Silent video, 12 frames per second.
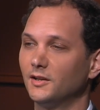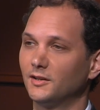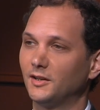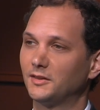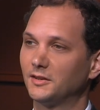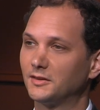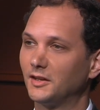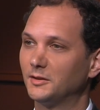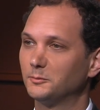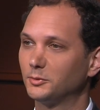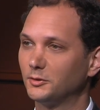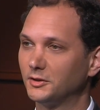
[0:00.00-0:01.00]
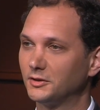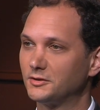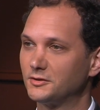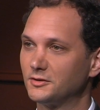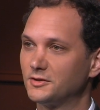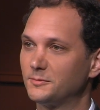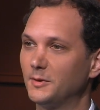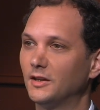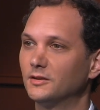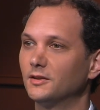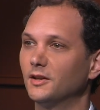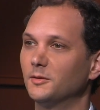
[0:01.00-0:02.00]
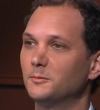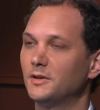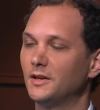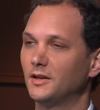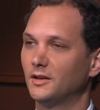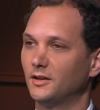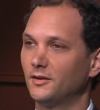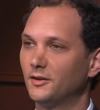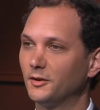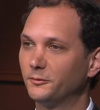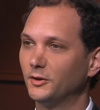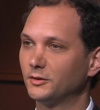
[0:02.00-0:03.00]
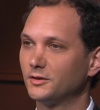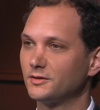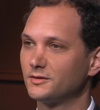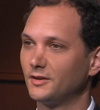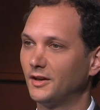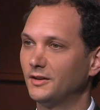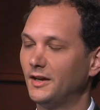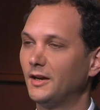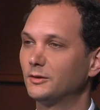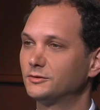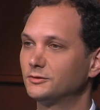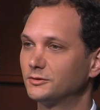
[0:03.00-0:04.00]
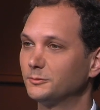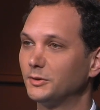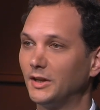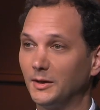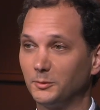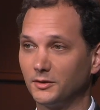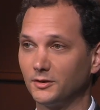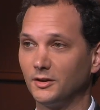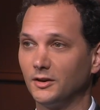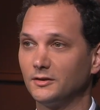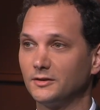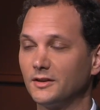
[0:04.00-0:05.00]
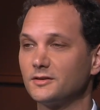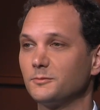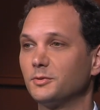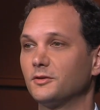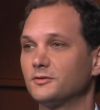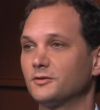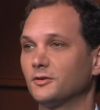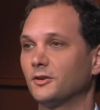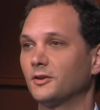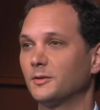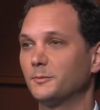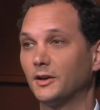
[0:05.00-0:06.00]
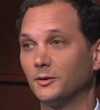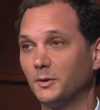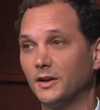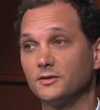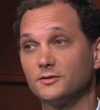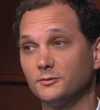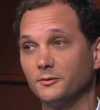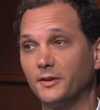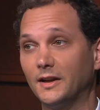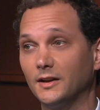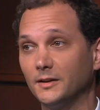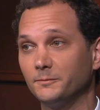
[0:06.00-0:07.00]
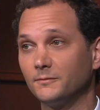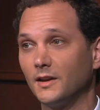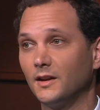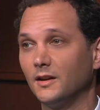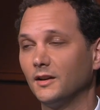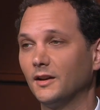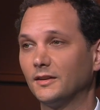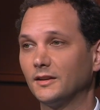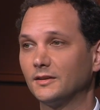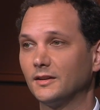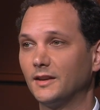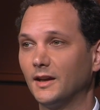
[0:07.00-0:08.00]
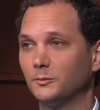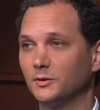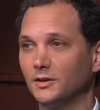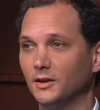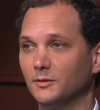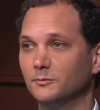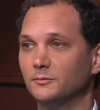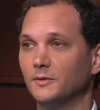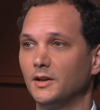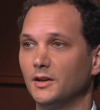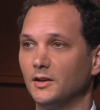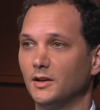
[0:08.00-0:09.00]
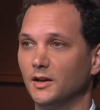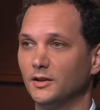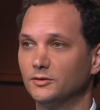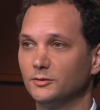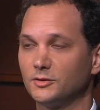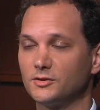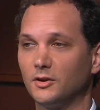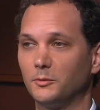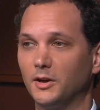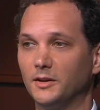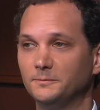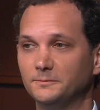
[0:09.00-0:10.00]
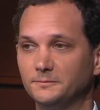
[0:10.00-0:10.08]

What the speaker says: And I think that employers should spend their focus on how to comply with the law as opposed to learning better ways to evade it. And I think that that would do us all well.